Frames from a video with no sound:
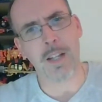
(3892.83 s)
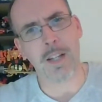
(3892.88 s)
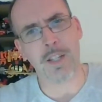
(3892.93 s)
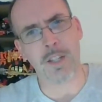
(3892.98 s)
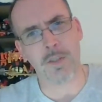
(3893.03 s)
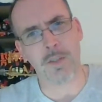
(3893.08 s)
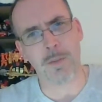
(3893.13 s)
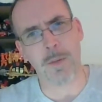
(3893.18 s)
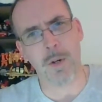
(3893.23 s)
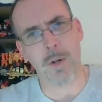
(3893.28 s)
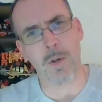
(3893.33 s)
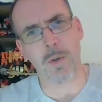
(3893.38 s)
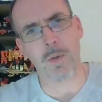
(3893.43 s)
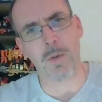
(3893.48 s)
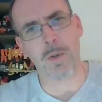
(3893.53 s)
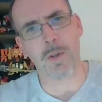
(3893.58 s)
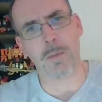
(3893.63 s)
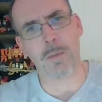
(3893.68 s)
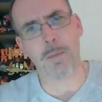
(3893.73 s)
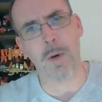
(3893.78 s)

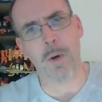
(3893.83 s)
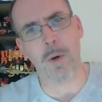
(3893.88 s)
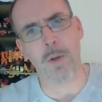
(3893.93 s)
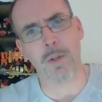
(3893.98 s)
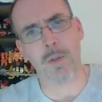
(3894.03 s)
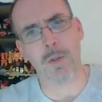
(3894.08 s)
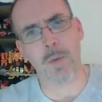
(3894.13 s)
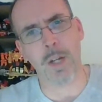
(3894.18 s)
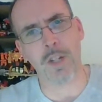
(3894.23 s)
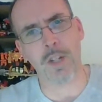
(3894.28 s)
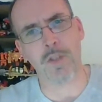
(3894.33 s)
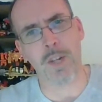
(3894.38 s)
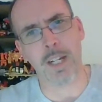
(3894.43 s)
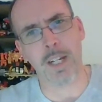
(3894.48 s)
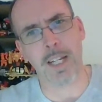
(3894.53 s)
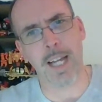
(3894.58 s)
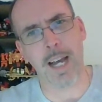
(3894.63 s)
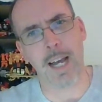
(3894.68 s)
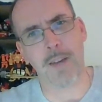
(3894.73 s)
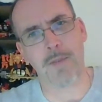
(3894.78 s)
Silver Bolt, Quick
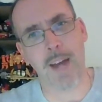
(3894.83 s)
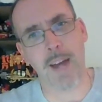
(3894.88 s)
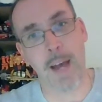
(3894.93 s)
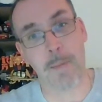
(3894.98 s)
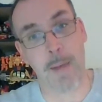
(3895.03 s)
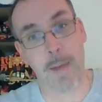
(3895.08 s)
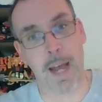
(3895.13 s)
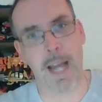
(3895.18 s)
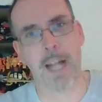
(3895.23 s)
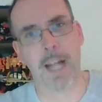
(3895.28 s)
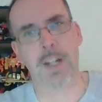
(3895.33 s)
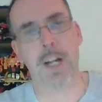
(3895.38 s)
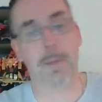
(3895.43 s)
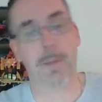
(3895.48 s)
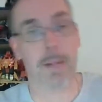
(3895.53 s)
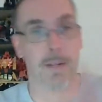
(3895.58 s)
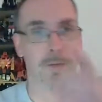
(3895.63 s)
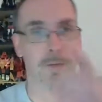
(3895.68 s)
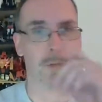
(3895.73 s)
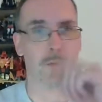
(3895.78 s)
Strike, yeah. Rampage. I'd
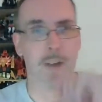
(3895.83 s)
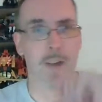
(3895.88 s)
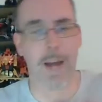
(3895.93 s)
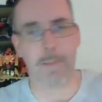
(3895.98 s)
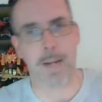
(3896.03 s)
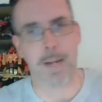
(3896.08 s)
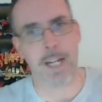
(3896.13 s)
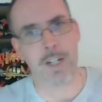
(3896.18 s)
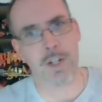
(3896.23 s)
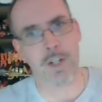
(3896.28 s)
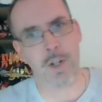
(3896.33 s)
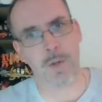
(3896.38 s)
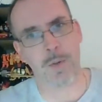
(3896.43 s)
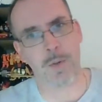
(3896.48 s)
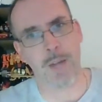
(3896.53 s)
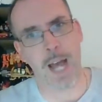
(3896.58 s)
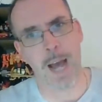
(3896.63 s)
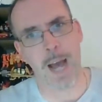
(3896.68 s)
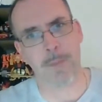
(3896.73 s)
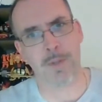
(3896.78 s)
be in for a Rampage,
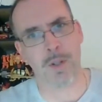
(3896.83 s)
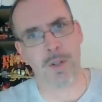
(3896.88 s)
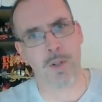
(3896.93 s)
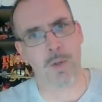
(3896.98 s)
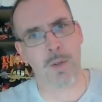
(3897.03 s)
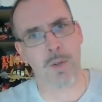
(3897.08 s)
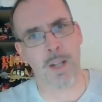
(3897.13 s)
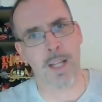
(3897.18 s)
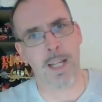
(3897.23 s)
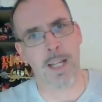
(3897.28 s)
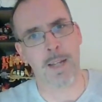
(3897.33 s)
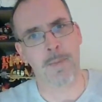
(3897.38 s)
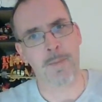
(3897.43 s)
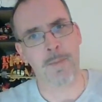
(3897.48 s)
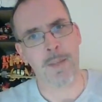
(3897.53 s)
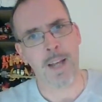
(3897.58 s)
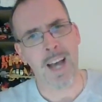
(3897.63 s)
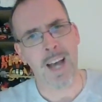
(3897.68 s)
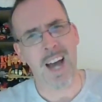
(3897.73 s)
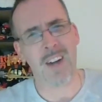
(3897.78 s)
too. Absolutely.
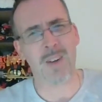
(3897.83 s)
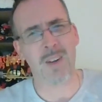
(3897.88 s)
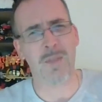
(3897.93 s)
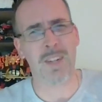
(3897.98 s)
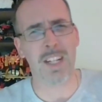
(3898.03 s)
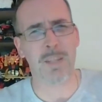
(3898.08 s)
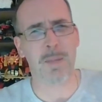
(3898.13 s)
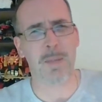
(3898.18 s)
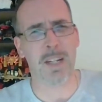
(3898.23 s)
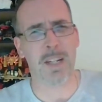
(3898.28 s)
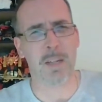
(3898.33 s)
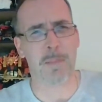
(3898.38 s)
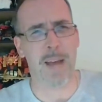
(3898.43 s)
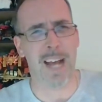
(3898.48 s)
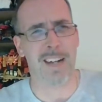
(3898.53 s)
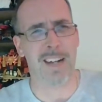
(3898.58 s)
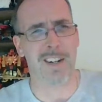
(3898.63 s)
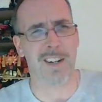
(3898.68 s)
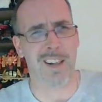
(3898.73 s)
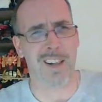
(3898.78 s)
I don't know if he needs to be
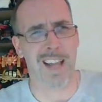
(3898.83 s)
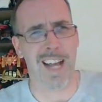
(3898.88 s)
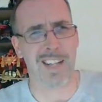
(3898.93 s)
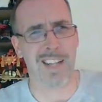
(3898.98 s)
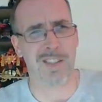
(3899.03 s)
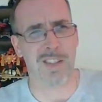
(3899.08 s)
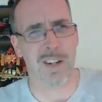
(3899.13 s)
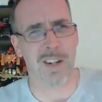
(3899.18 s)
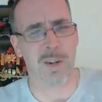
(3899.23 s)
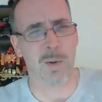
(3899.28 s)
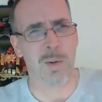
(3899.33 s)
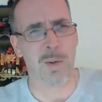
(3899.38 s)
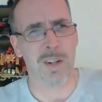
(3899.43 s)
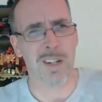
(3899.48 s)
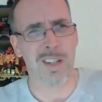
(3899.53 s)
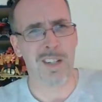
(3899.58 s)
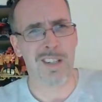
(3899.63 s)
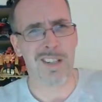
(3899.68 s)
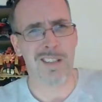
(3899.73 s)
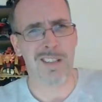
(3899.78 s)
Commander class, though.
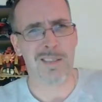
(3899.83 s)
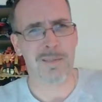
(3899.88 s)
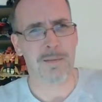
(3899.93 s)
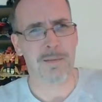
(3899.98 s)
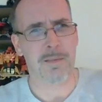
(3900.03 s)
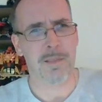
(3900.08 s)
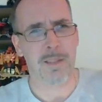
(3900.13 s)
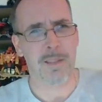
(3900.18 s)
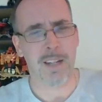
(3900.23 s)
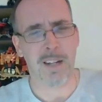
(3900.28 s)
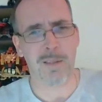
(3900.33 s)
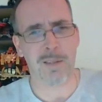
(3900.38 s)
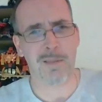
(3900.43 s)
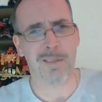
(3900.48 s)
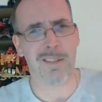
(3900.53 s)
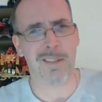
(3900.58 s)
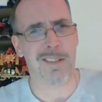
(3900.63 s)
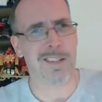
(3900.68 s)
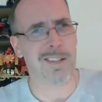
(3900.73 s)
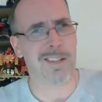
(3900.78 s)
I
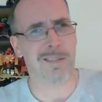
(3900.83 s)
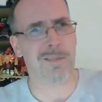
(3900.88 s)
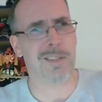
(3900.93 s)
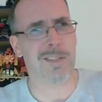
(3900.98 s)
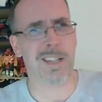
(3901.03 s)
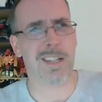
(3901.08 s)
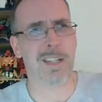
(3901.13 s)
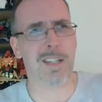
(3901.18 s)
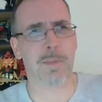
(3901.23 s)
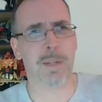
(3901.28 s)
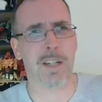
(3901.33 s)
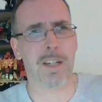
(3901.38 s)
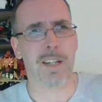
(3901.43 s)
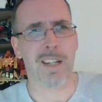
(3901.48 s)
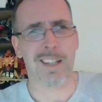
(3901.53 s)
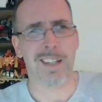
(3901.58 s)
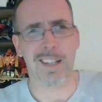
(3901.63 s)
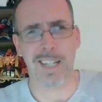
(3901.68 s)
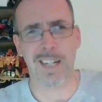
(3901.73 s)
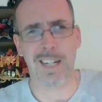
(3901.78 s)
don't think he needs to be
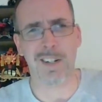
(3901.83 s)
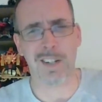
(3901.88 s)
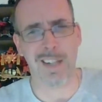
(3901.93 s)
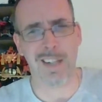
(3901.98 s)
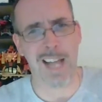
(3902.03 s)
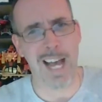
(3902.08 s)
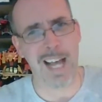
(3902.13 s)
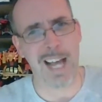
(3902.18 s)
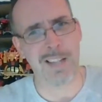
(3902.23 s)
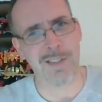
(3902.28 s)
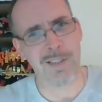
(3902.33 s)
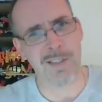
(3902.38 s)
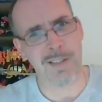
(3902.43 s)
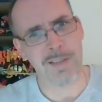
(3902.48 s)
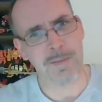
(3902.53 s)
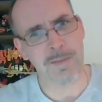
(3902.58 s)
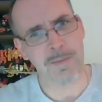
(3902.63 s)
Leader class.